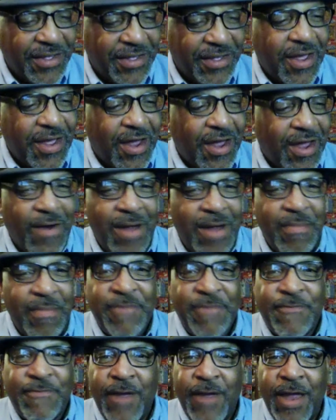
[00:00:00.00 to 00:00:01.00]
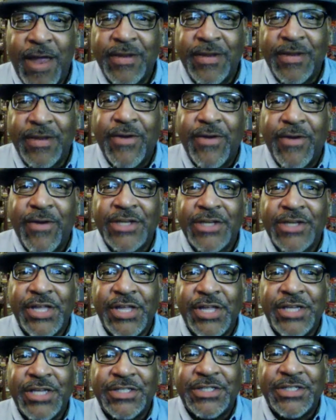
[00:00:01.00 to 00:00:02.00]
All right, my friend.
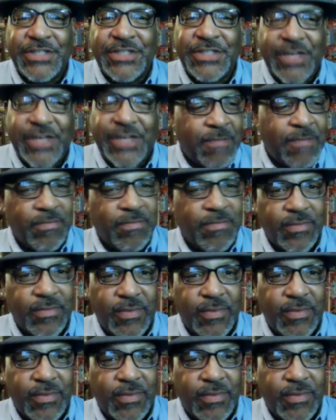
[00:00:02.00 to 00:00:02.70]
Congratulations again.